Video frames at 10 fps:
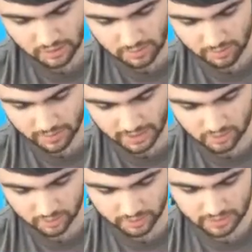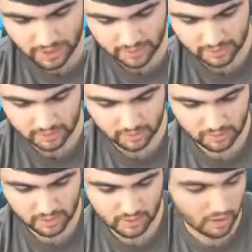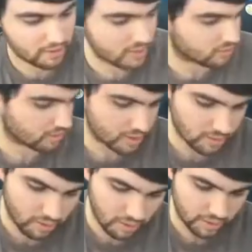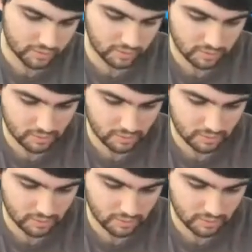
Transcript: Keep them nice and protected. These are nice looking cards.